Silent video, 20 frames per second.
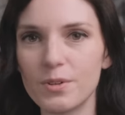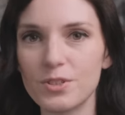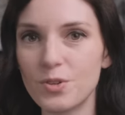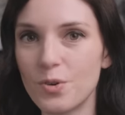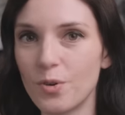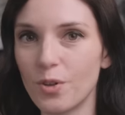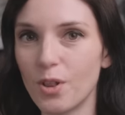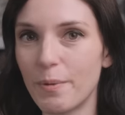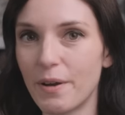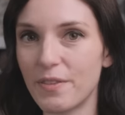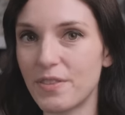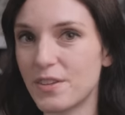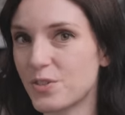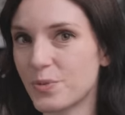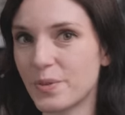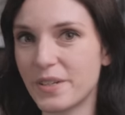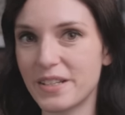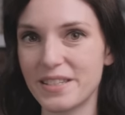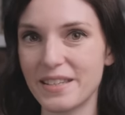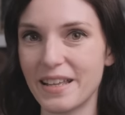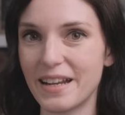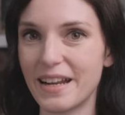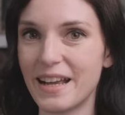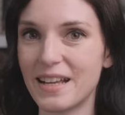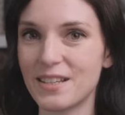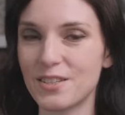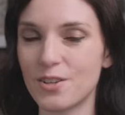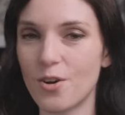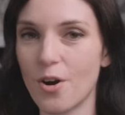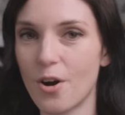What's cool about this one is that it
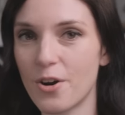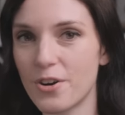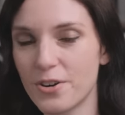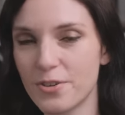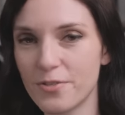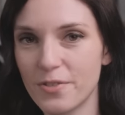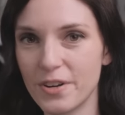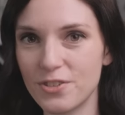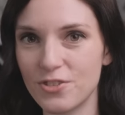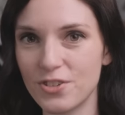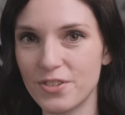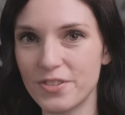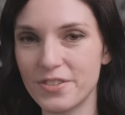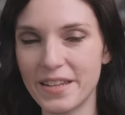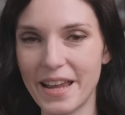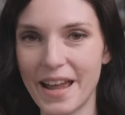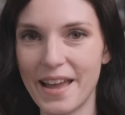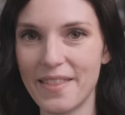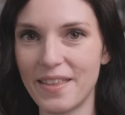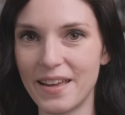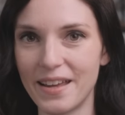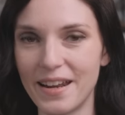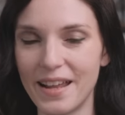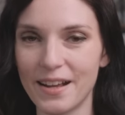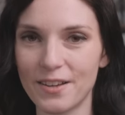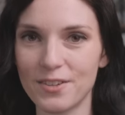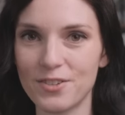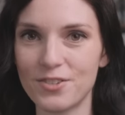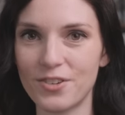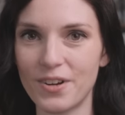has garter ridges to add that
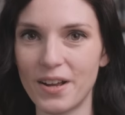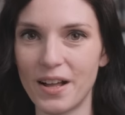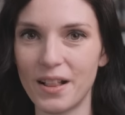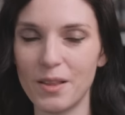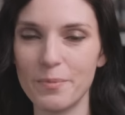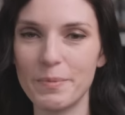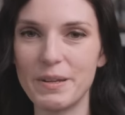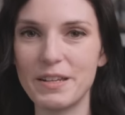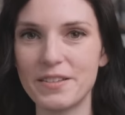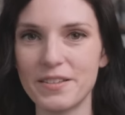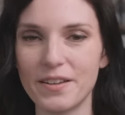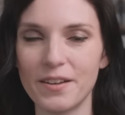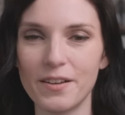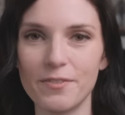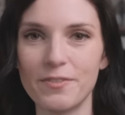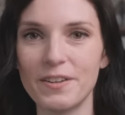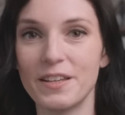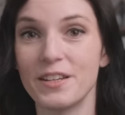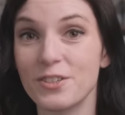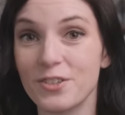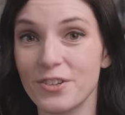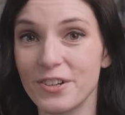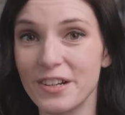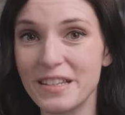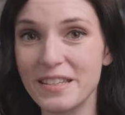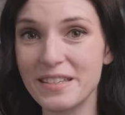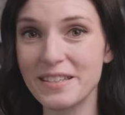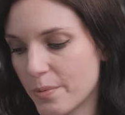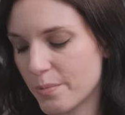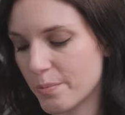extra element of
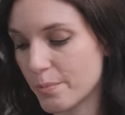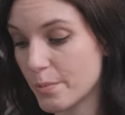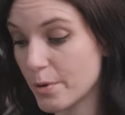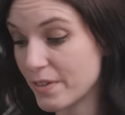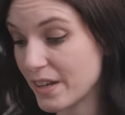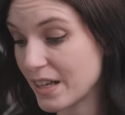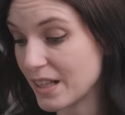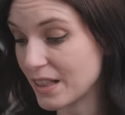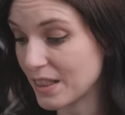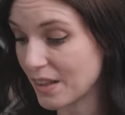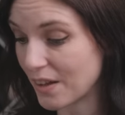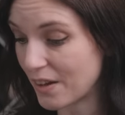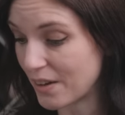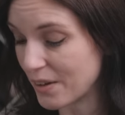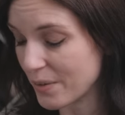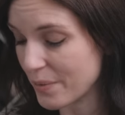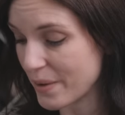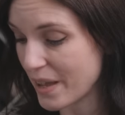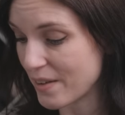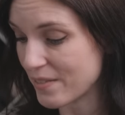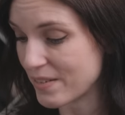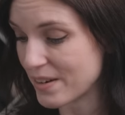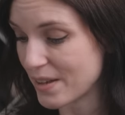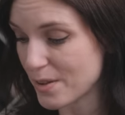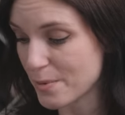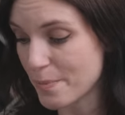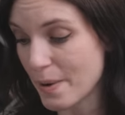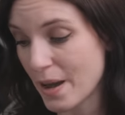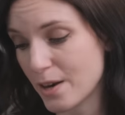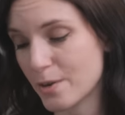interest. Moving along, we have
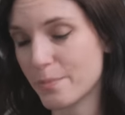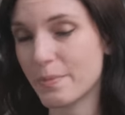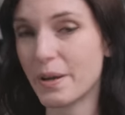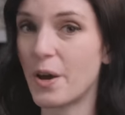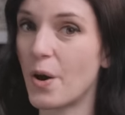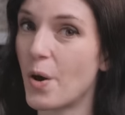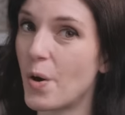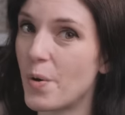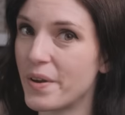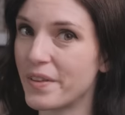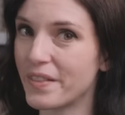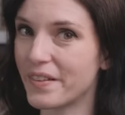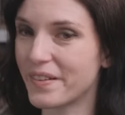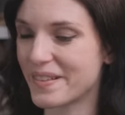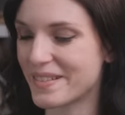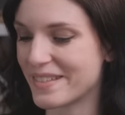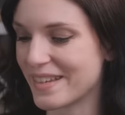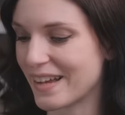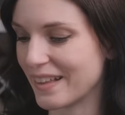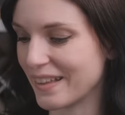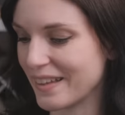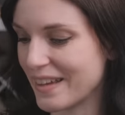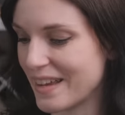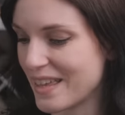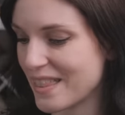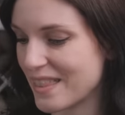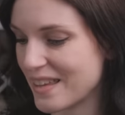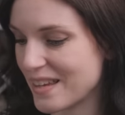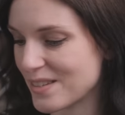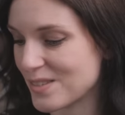another pattern by Joji
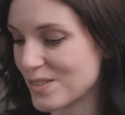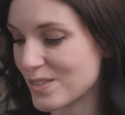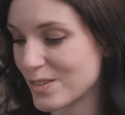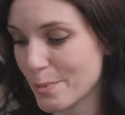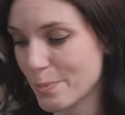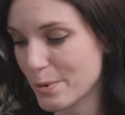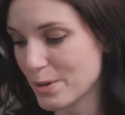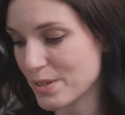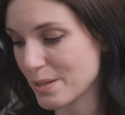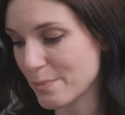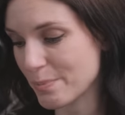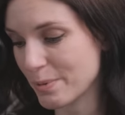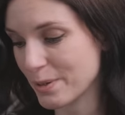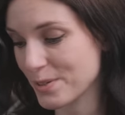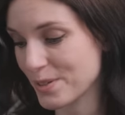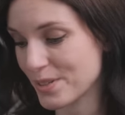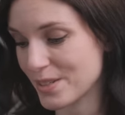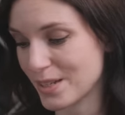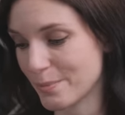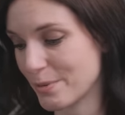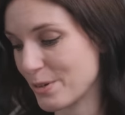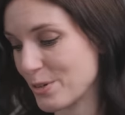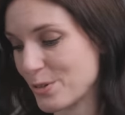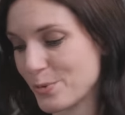Locatelli, the super simple summer